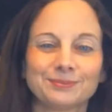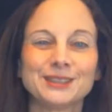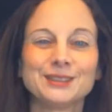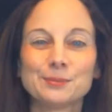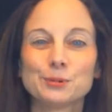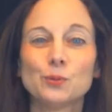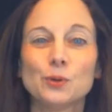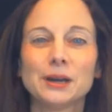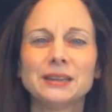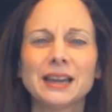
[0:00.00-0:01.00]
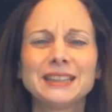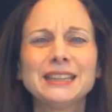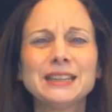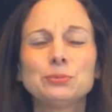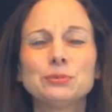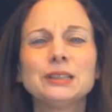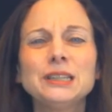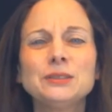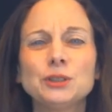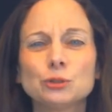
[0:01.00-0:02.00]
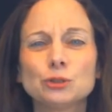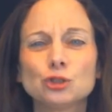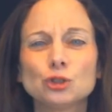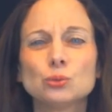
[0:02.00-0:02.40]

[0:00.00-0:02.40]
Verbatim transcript: Number one, I can't believe he was so